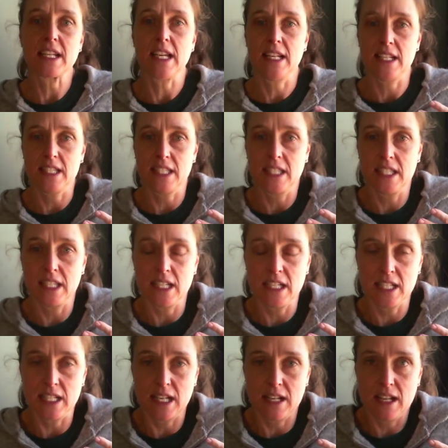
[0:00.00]
and
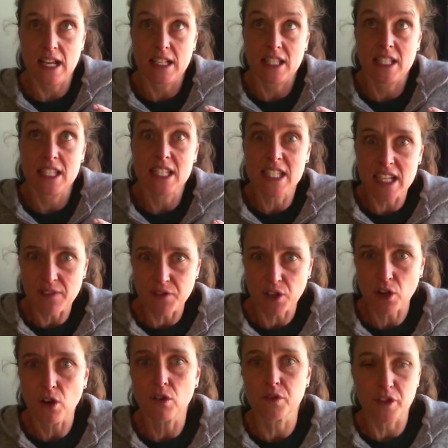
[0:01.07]
it's
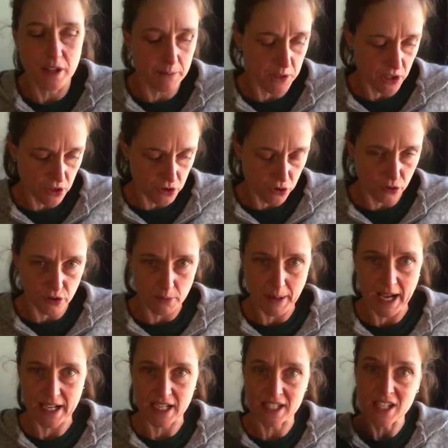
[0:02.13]
difficult for them to control their
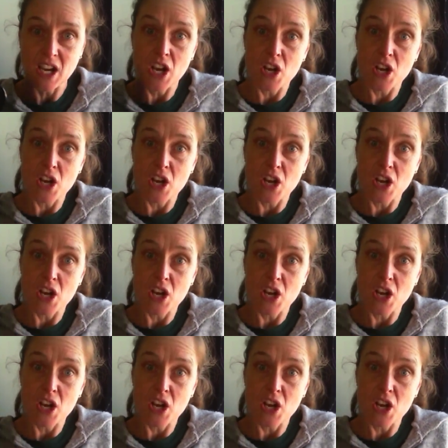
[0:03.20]
bodies.